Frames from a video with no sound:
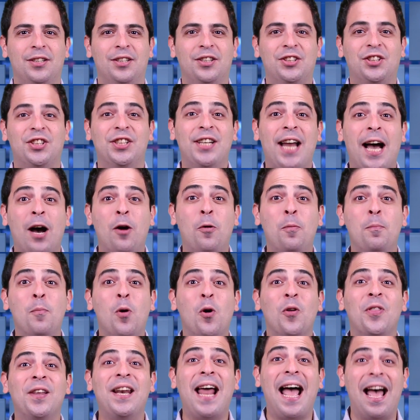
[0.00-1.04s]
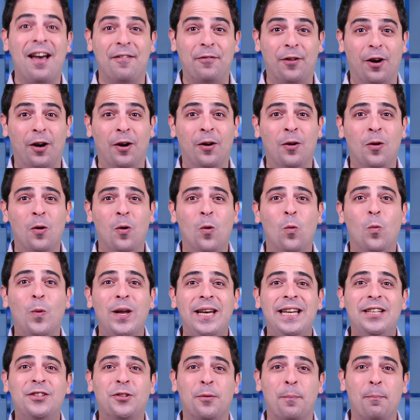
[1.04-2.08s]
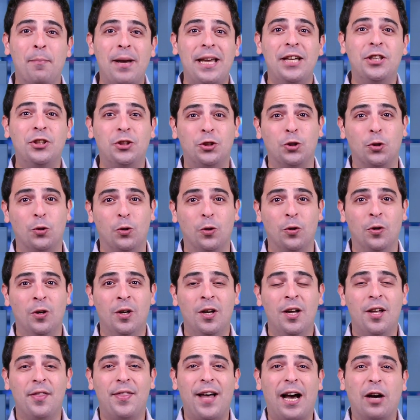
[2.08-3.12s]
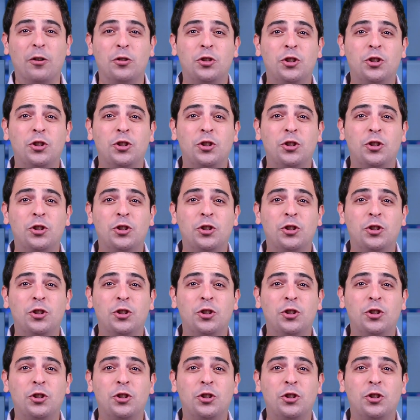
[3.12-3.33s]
So now more than ever, we need to make sure that our